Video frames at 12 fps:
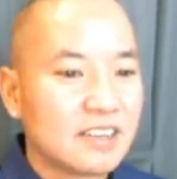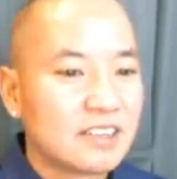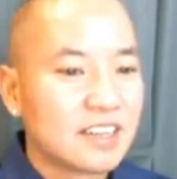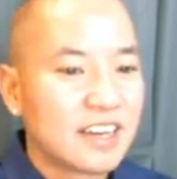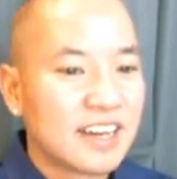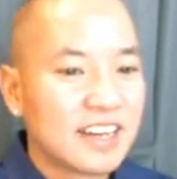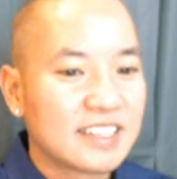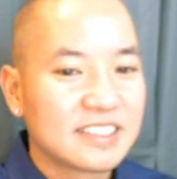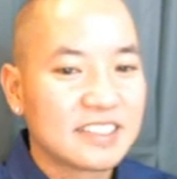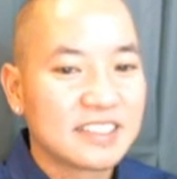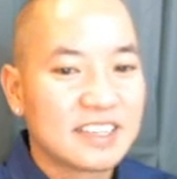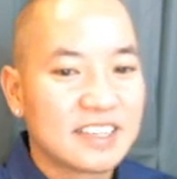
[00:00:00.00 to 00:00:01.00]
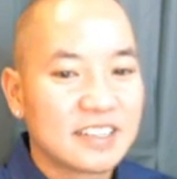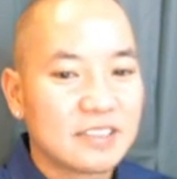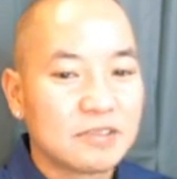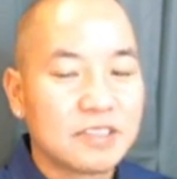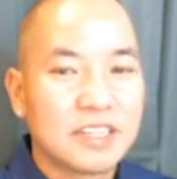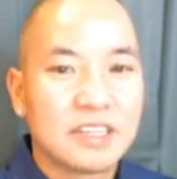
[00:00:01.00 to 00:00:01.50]
the acid can
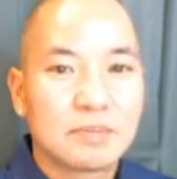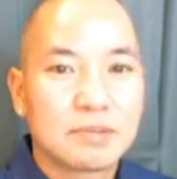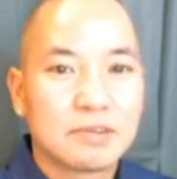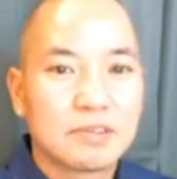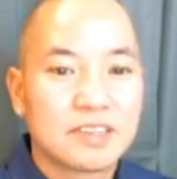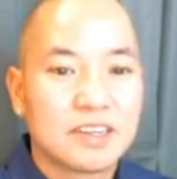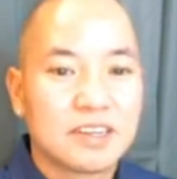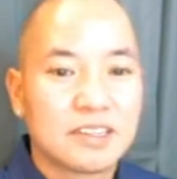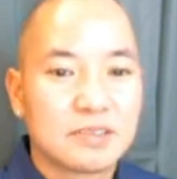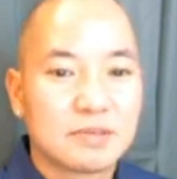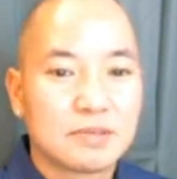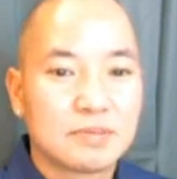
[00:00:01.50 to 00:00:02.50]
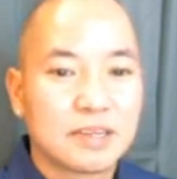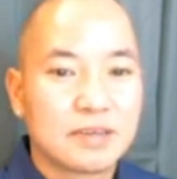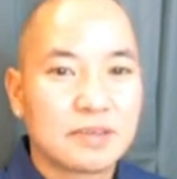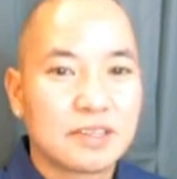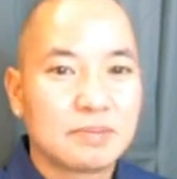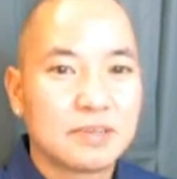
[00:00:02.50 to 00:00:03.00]
donate a proton to
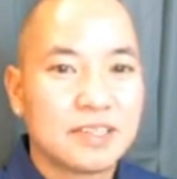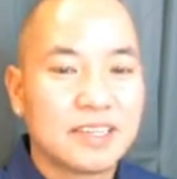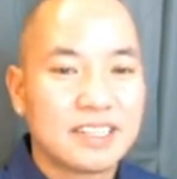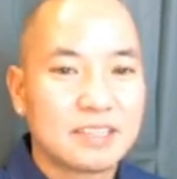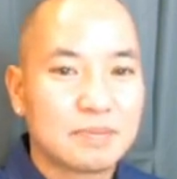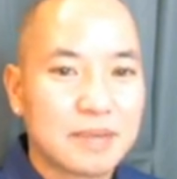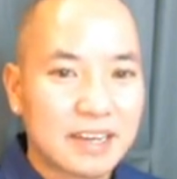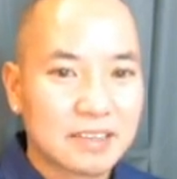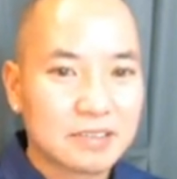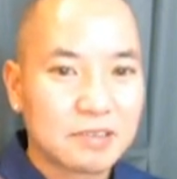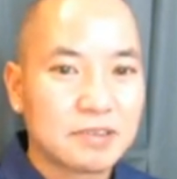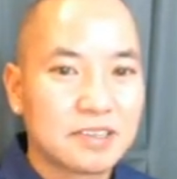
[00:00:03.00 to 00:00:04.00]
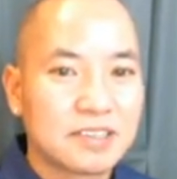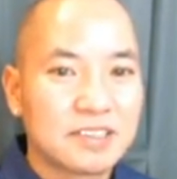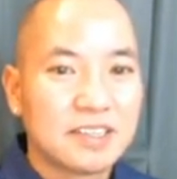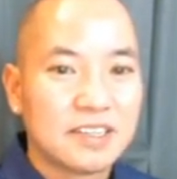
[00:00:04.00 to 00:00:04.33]
bring the pH back lower